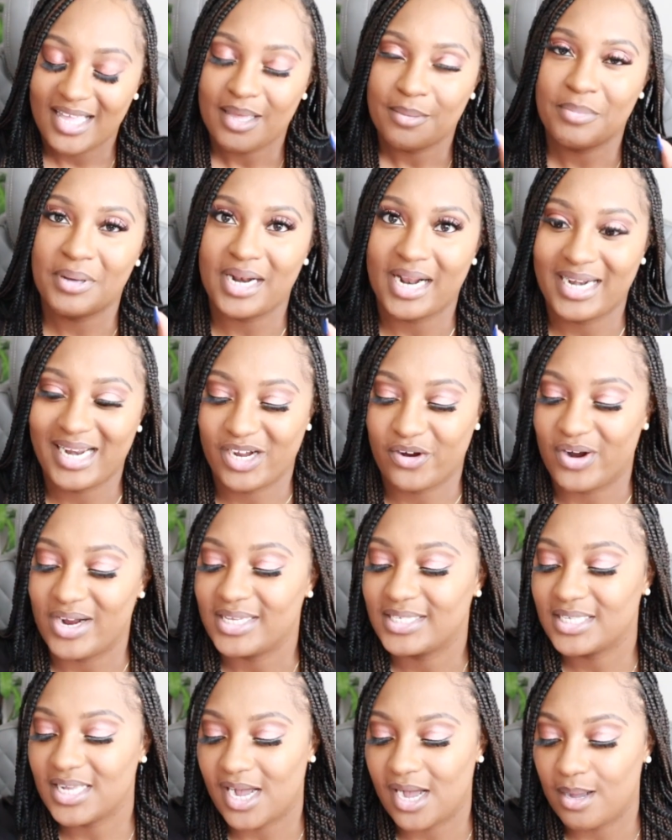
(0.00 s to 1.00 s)
but I
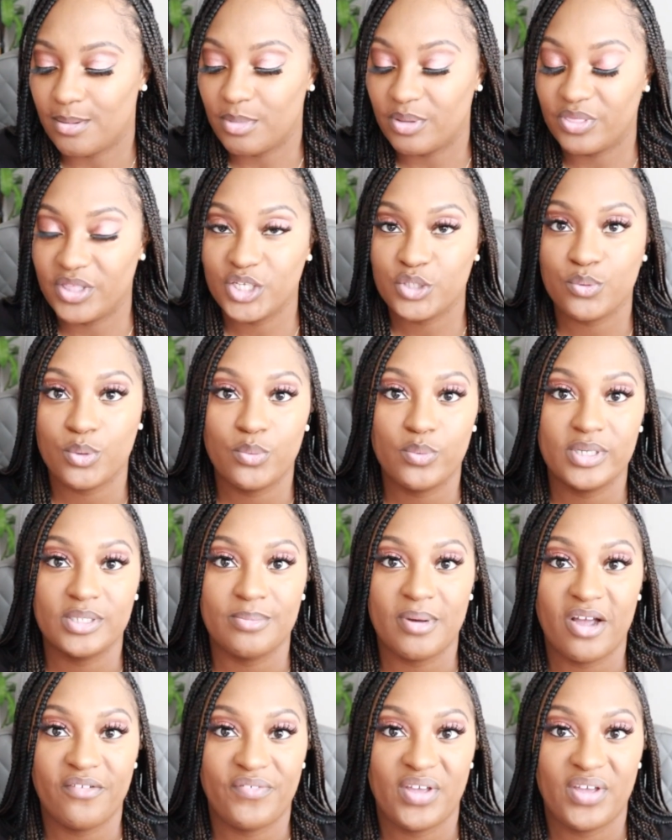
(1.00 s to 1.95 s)
digress. This one was my